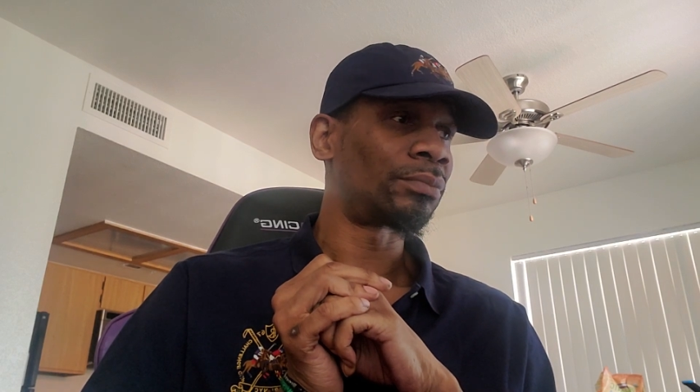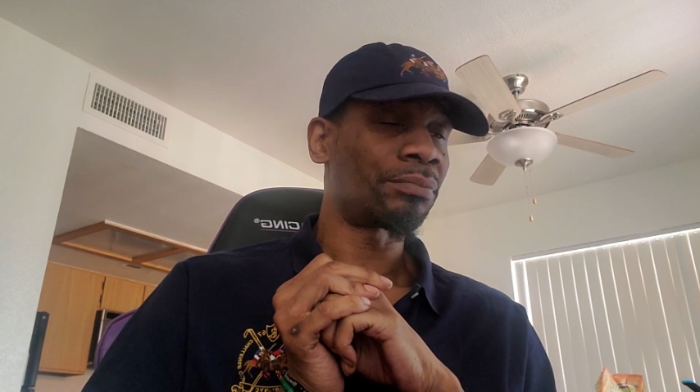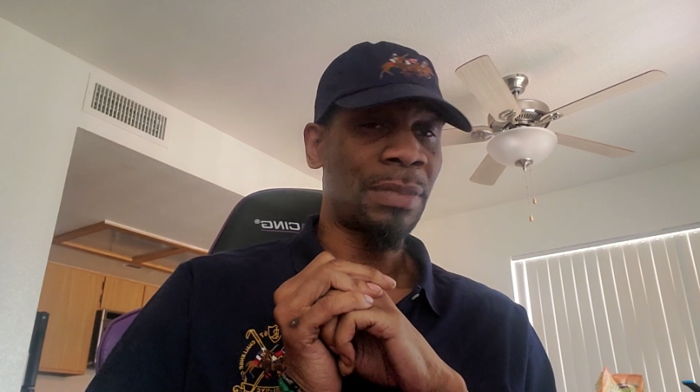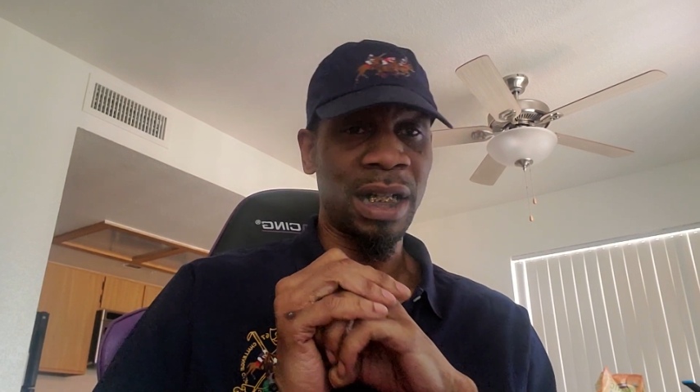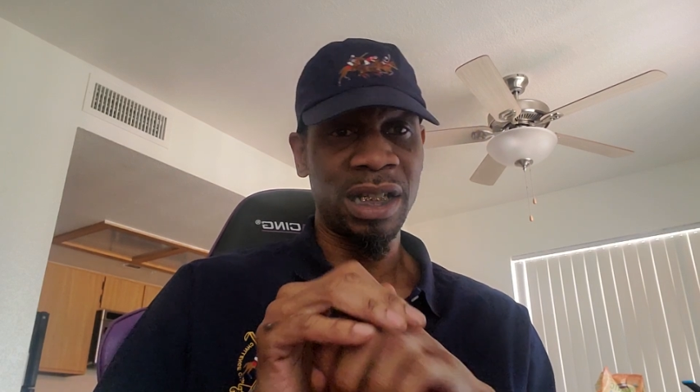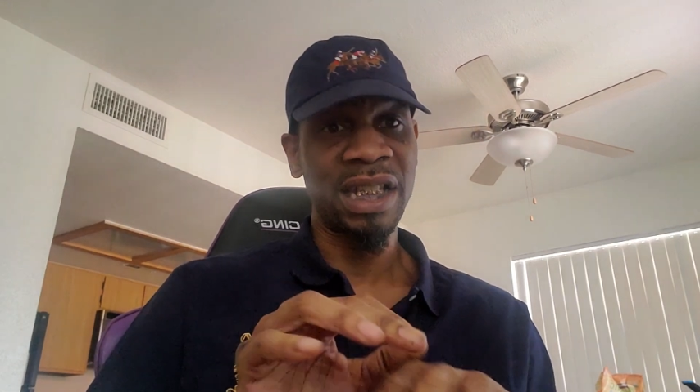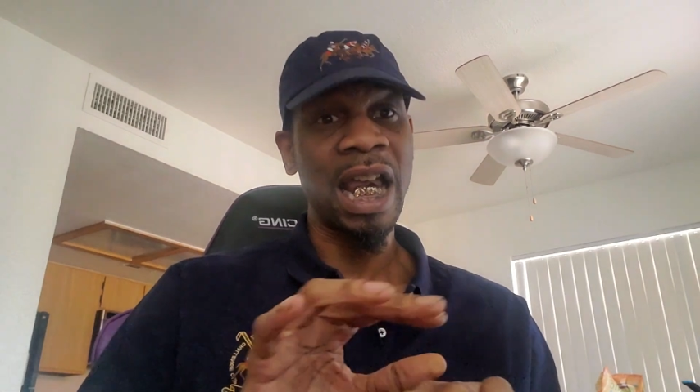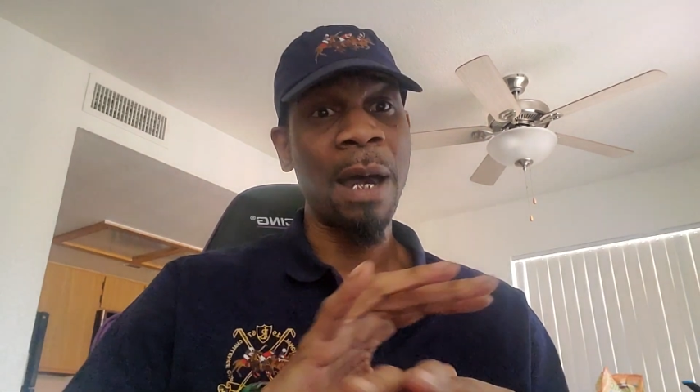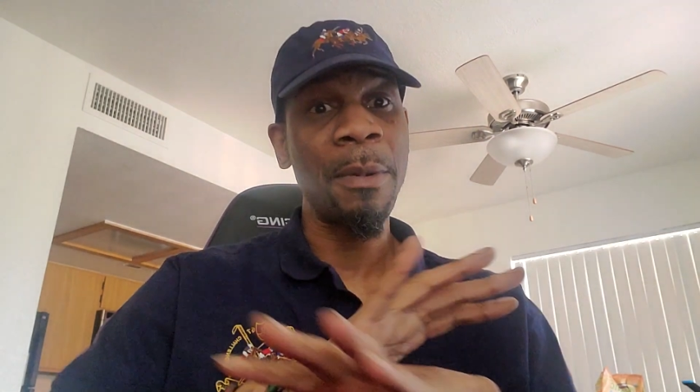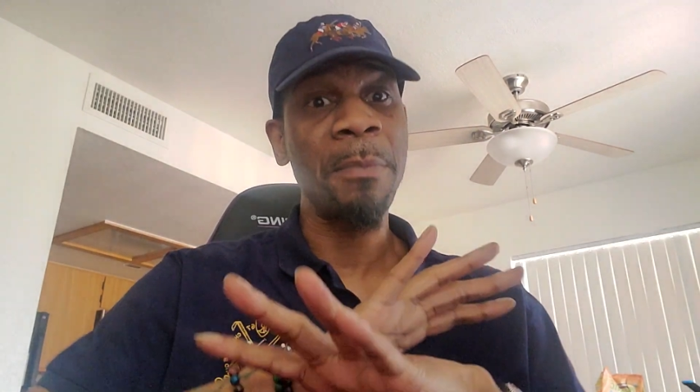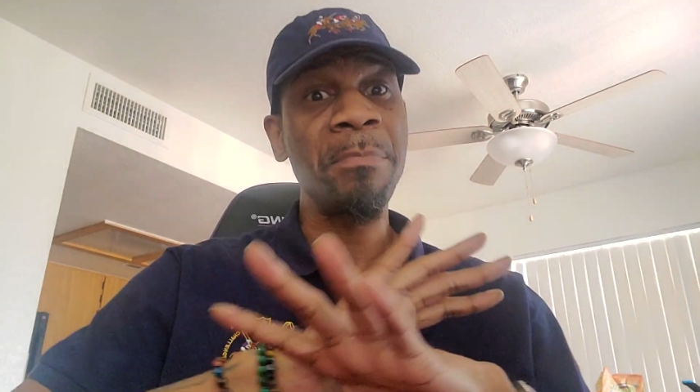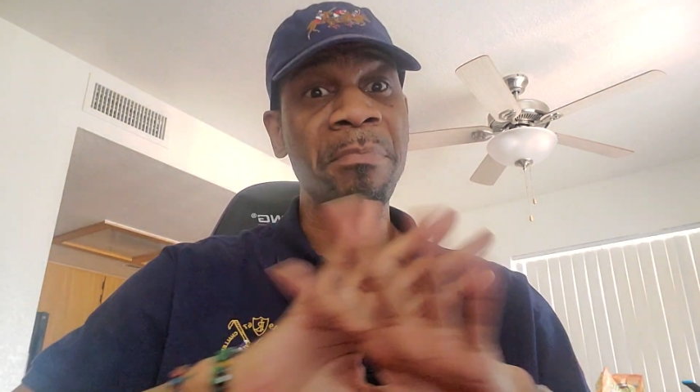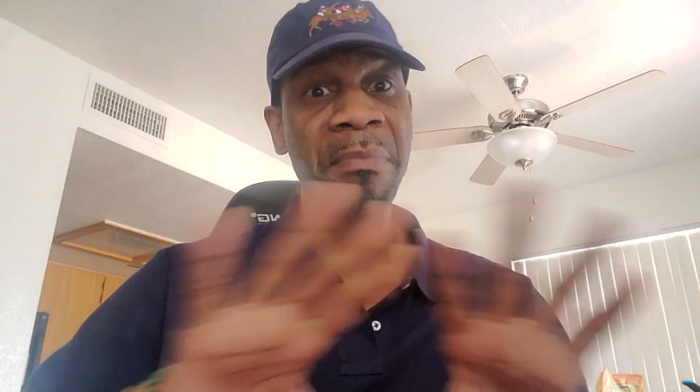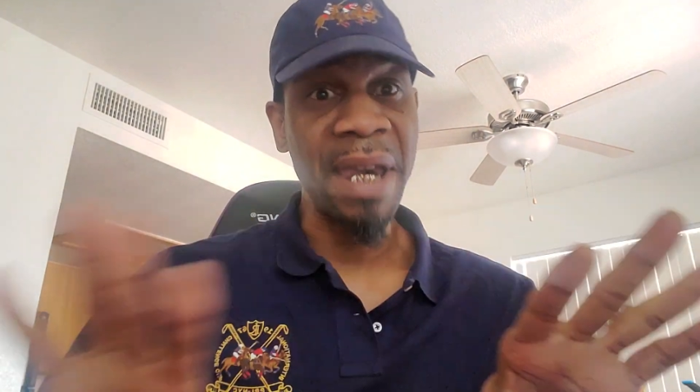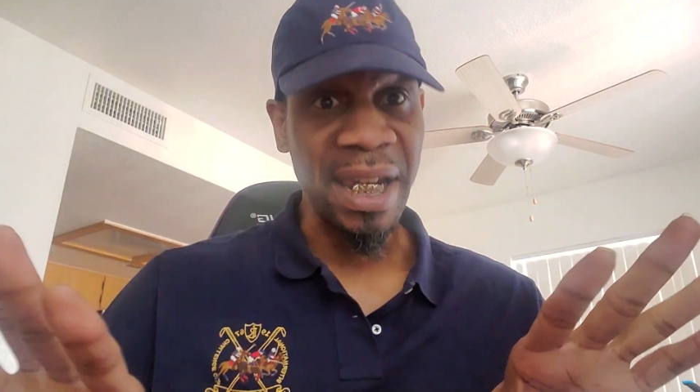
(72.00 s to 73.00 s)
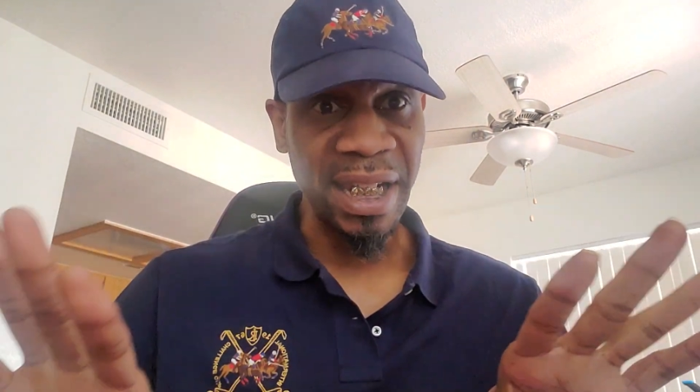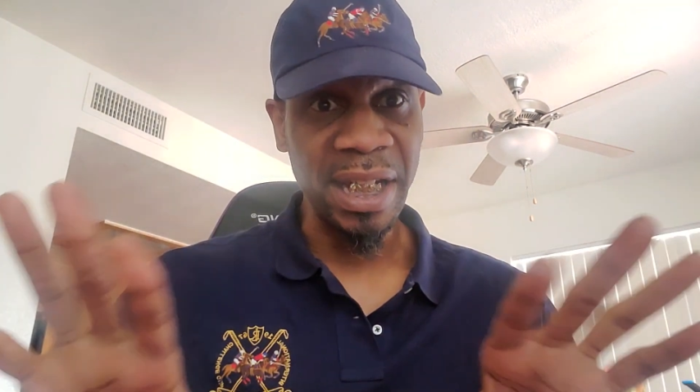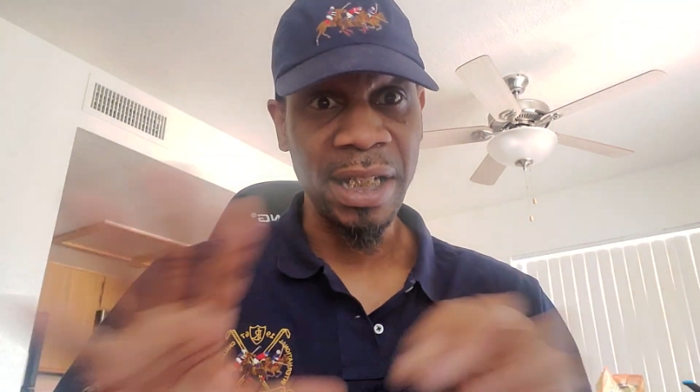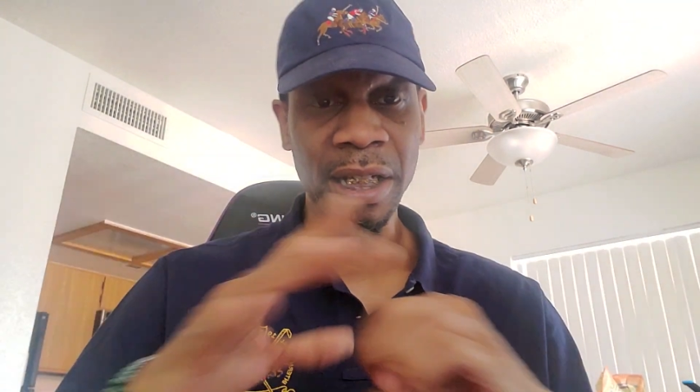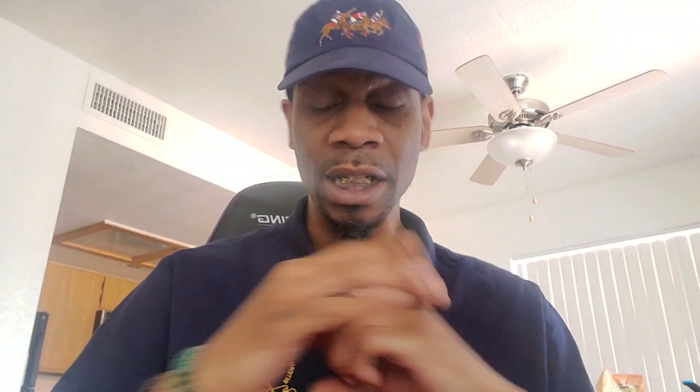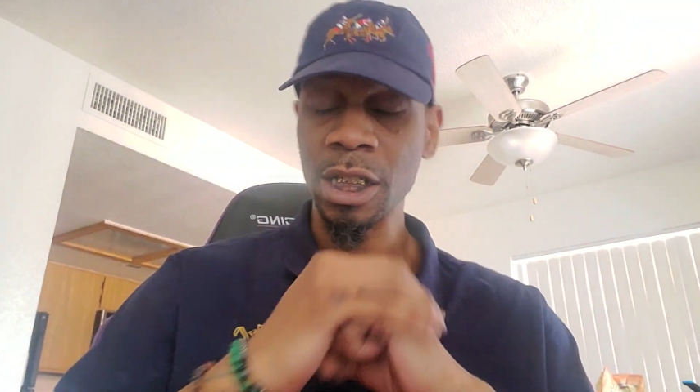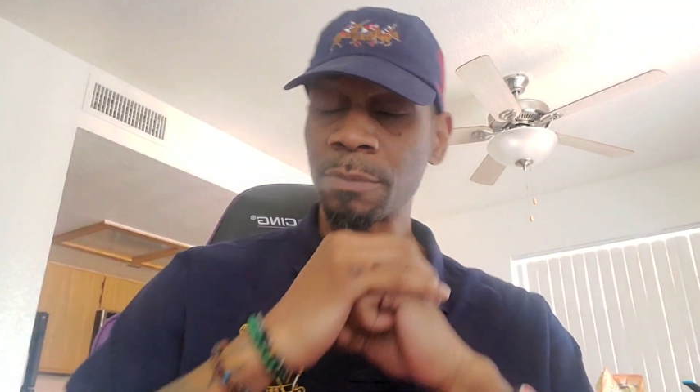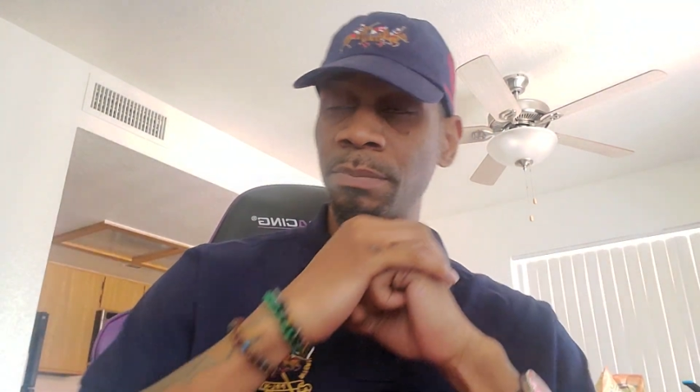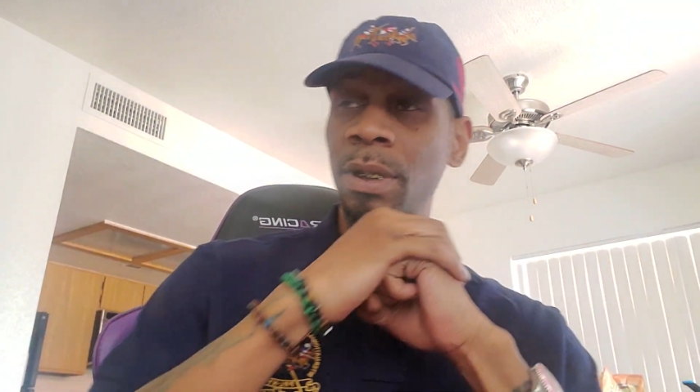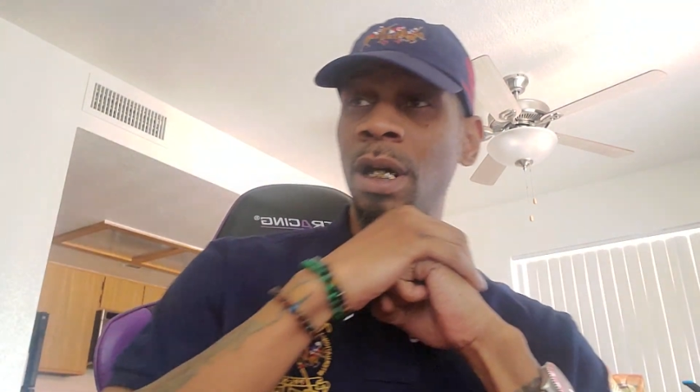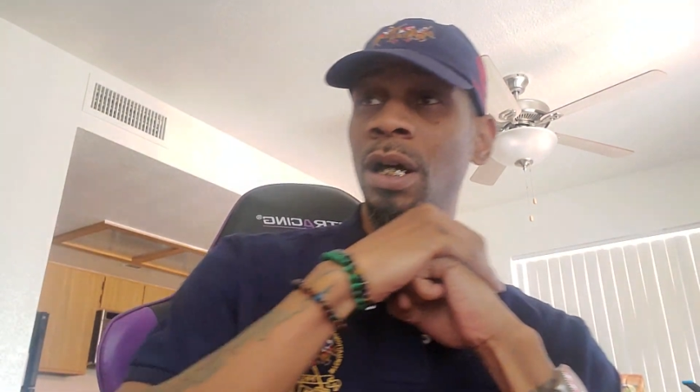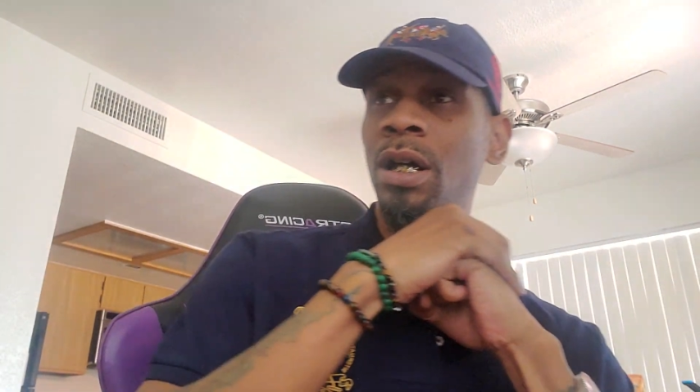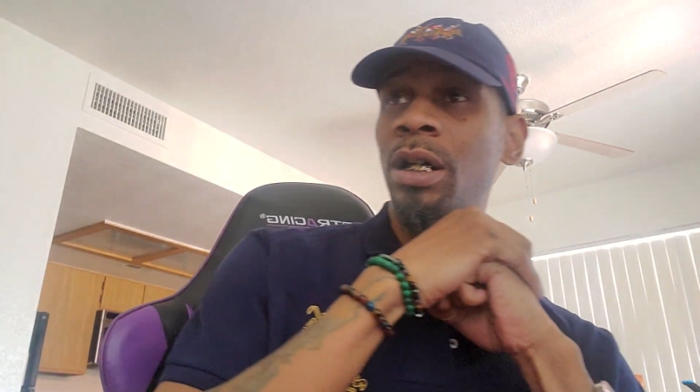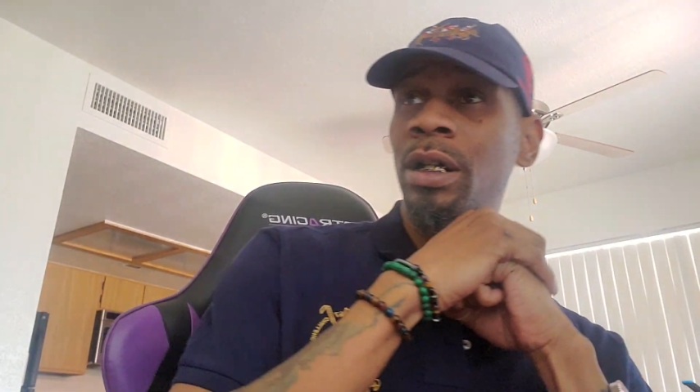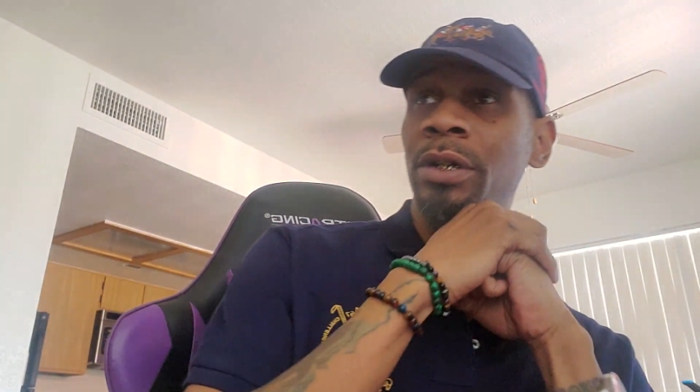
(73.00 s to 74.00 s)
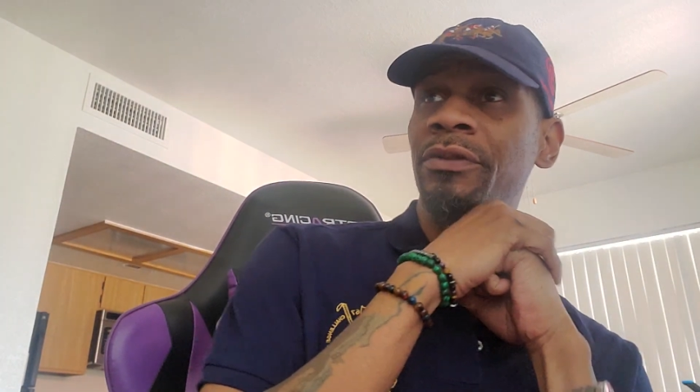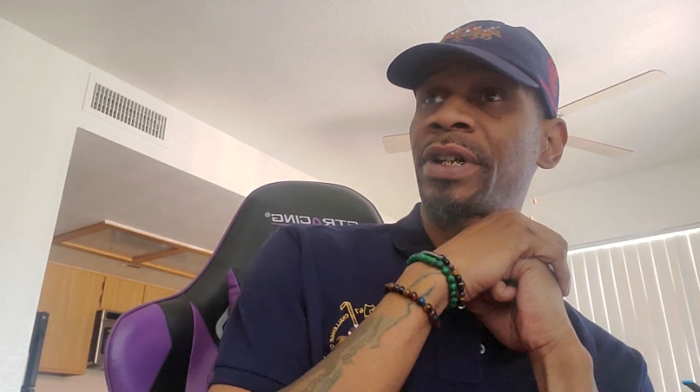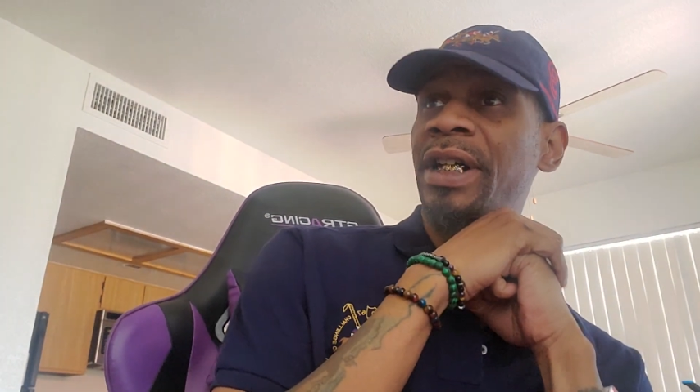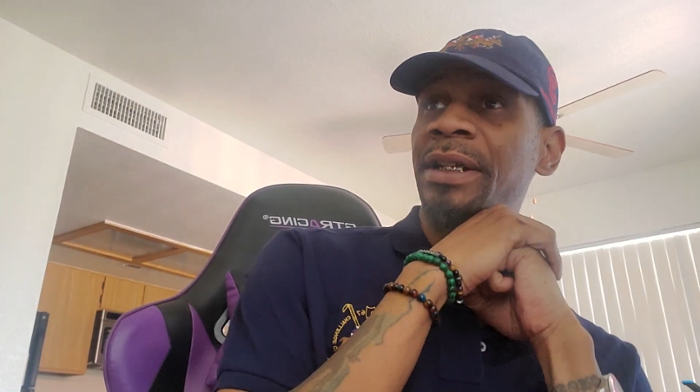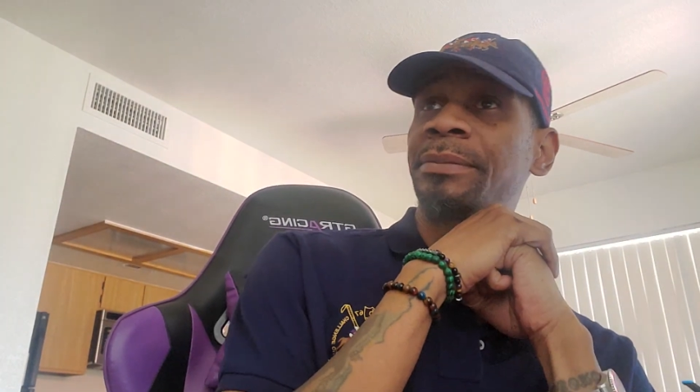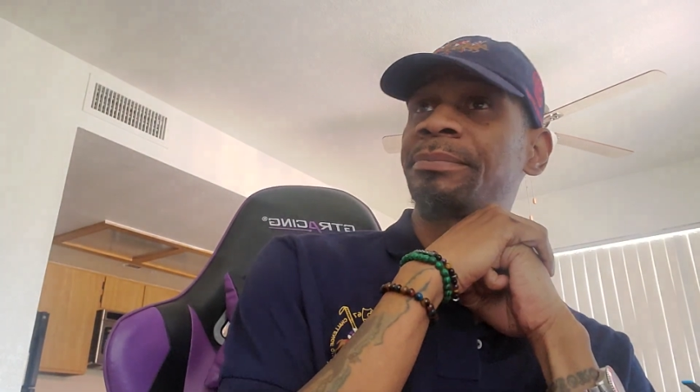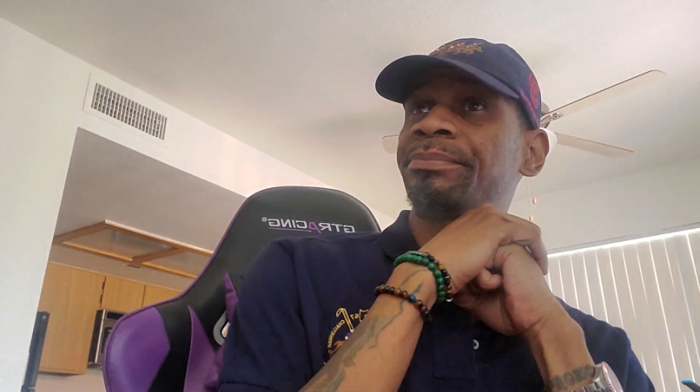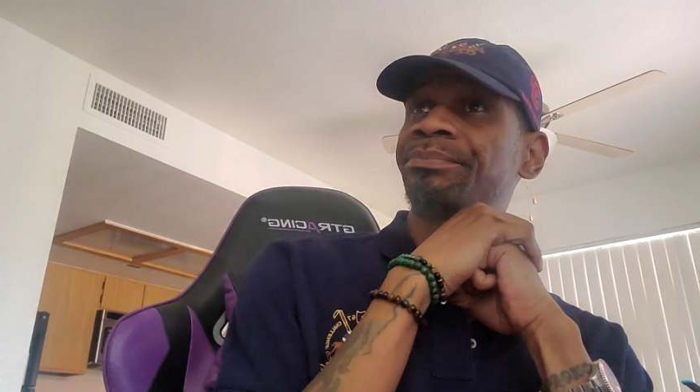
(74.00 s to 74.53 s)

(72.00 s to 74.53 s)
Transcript: By the time I'm making this blog, right?